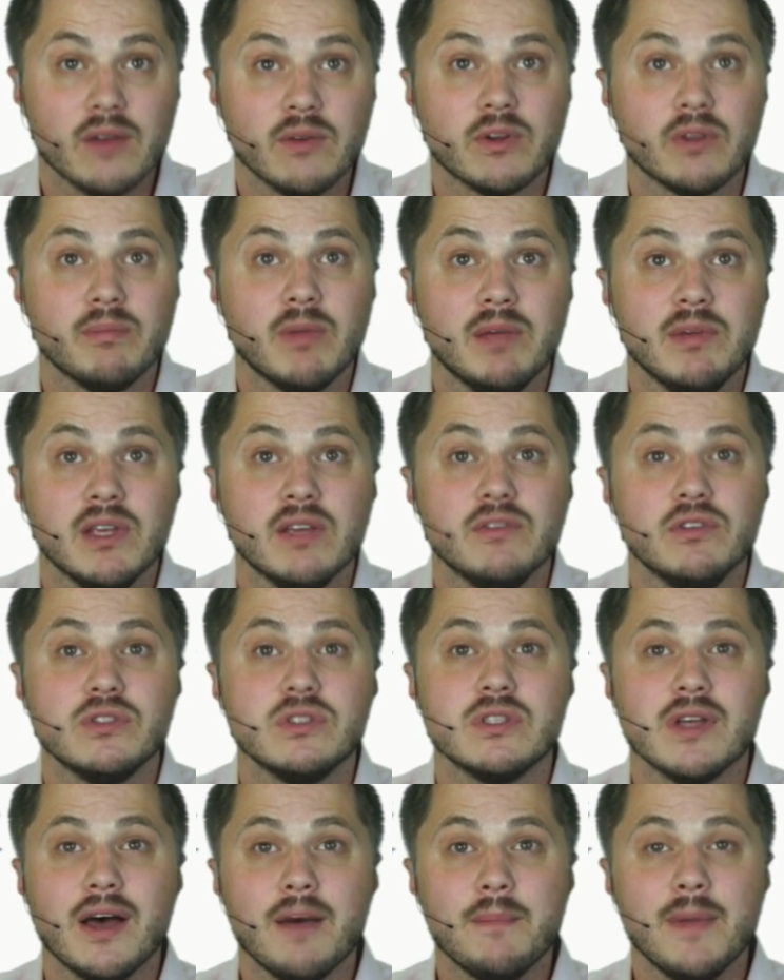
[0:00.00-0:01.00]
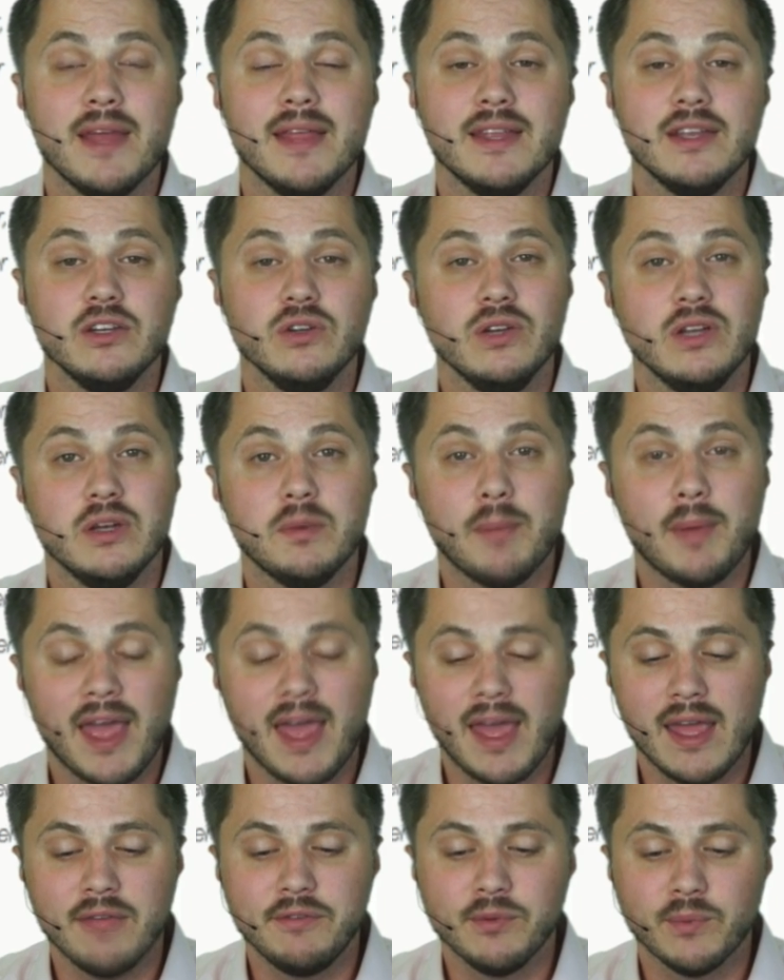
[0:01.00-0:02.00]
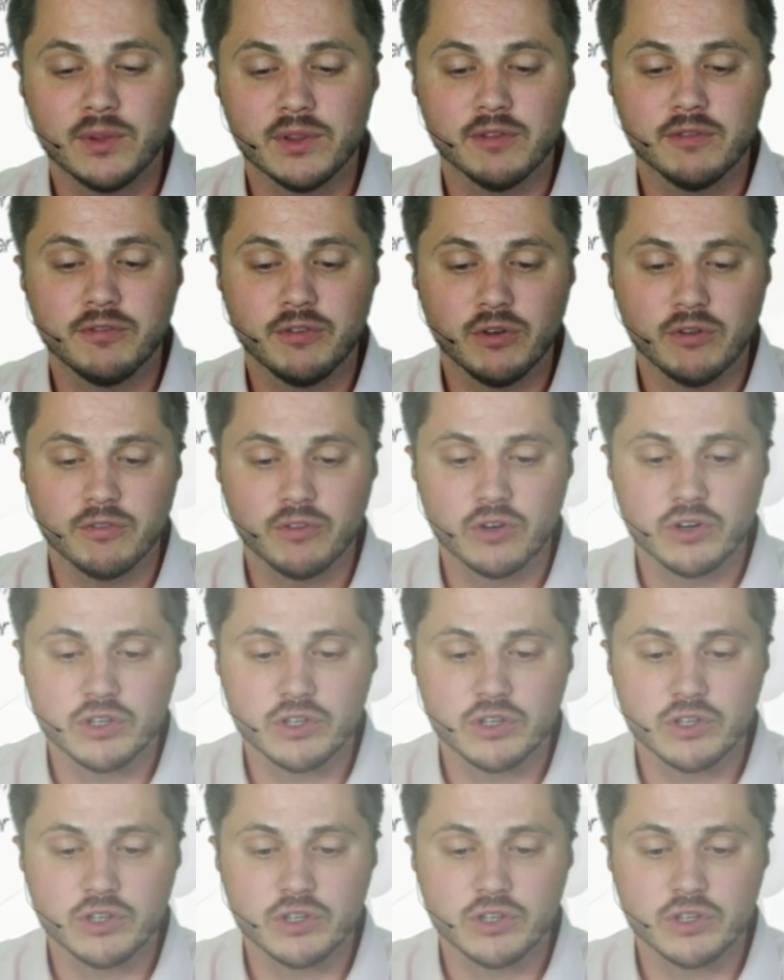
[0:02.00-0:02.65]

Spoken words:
It'll maybe give you some, and then you need to pay if you want the full